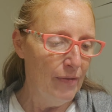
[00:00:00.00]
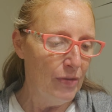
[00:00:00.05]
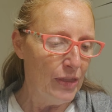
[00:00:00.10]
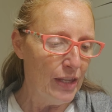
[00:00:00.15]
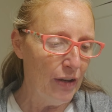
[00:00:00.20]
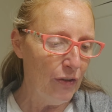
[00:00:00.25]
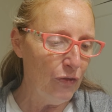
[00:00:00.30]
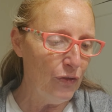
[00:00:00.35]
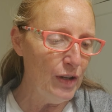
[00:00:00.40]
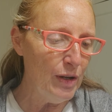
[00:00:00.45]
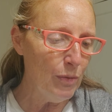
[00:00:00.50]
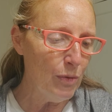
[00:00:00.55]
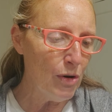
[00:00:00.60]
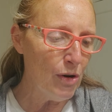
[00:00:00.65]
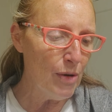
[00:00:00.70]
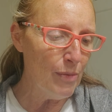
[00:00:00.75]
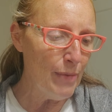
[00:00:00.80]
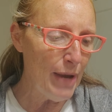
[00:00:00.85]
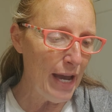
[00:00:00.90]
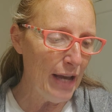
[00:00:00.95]
If it were
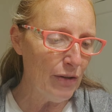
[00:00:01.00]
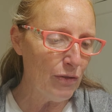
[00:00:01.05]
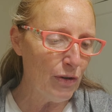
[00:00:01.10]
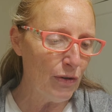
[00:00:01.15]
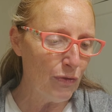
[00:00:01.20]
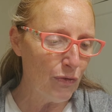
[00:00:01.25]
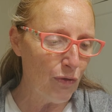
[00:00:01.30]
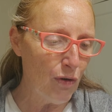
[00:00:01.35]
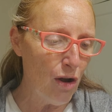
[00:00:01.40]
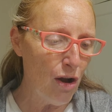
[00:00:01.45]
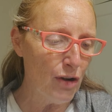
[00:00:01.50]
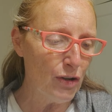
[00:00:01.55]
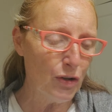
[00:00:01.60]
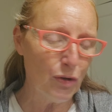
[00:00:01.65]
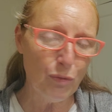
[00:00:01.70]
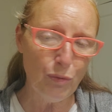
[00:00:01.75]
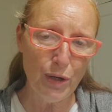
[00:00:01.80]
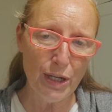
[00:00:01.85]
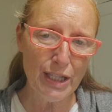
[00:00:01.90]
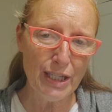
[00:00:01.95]
a matter of wrong or
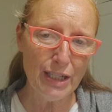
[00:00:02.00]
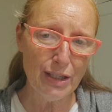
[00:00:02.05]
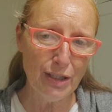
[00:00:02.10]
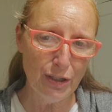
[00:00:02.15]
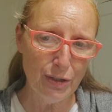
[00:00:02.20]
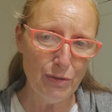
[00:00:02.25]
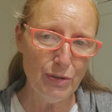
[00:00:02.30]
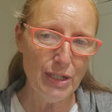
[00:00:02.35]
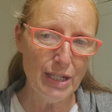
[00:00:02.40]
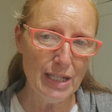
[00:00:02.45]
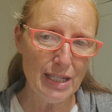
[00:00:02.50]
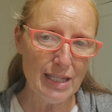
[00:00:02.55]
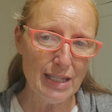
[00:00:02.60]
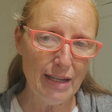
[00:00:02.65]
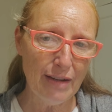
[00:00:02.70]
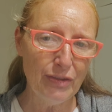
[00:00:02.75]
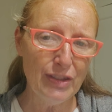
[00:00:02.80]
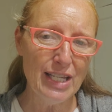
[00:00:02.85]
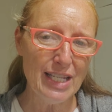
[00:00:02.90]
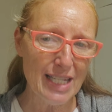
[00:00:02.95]
wicked lewdness,
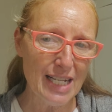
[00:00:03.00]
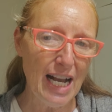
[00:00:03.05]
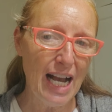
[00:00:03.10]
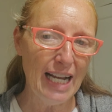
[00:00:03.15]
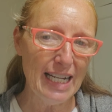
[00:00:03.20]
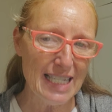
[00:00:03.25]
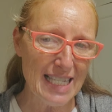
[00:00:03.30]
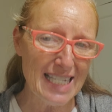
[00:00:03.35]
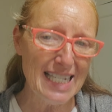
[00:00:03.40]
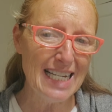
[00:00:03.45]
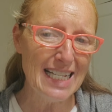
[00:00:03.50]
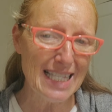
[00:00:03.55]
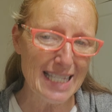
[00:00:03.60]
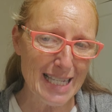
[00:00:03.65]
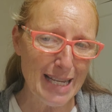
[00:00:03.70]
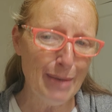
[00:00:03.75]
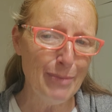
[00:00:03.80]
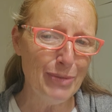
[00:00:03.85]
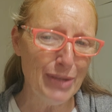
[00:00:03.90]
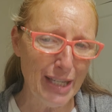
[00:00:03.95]
if this guy has done
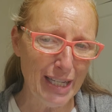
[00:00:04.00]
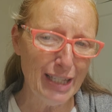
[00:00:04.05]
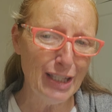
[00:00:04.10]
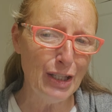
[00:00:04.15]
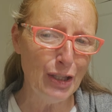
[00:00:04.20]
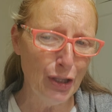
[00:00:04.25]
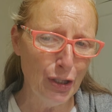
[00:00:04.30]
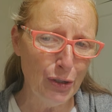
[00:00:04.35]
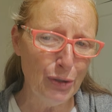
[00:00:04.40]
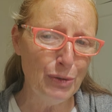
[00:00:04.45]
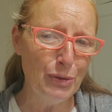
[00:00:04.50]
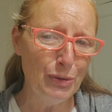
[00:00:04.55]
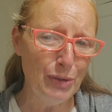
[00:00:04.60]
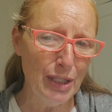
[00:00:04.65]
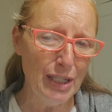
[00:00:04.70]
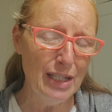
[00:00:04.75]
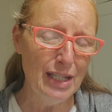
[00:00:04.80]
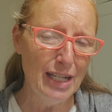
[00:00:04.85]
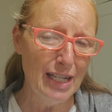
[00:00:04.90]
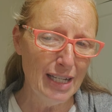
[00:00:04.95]
something
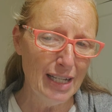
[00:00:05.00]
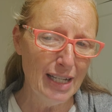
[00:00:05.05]
lewd,